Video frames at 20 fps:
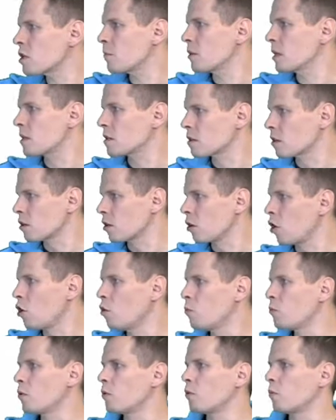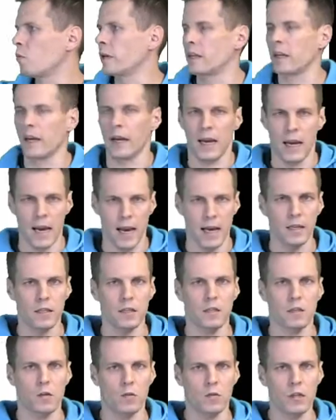and slope with age.
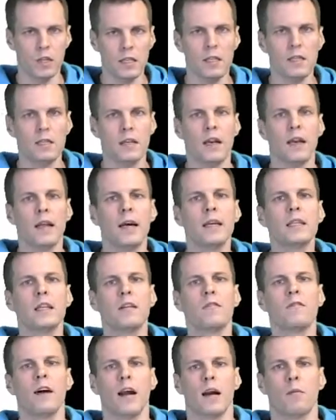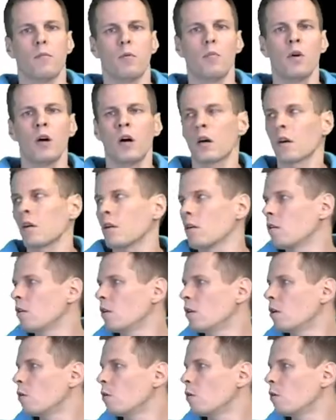So this is a latent variable model